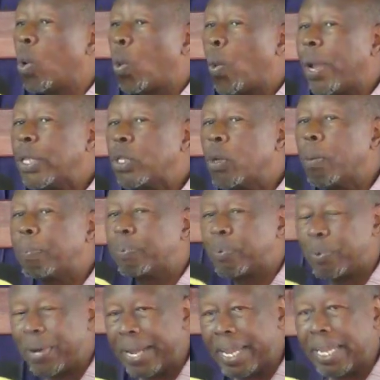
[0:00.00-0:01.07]
when you
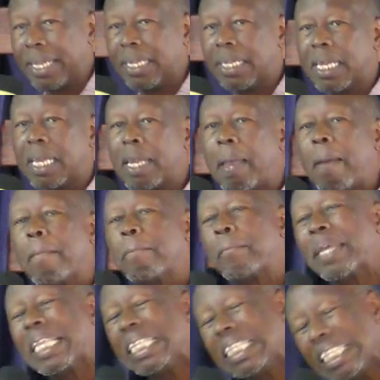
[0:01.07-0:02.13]
pray,
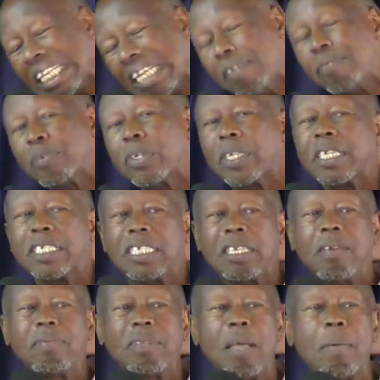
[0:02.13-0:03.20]
believe you
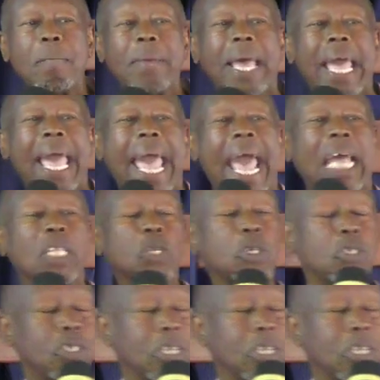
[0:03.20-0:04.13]
receive them, and you